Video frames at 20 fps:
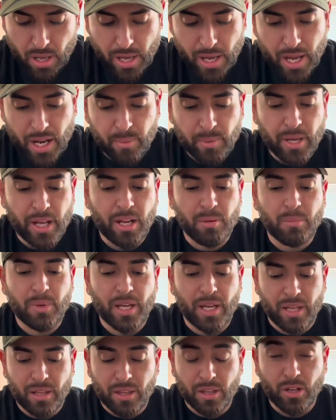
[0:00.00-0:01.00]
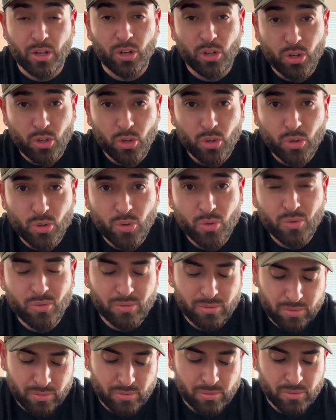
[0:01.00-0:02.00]
and I'm getting me the new
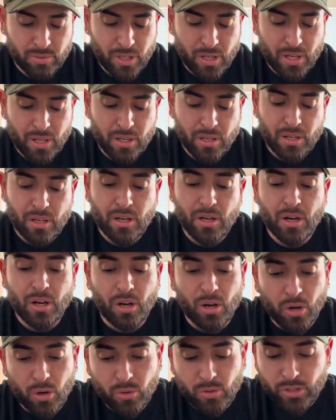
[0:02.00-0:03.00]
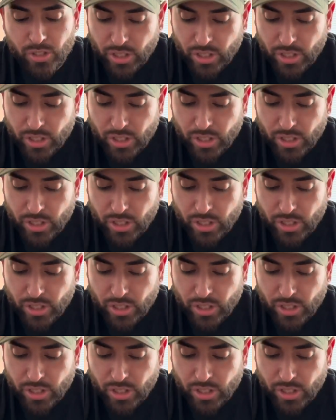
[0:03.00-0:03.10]
OG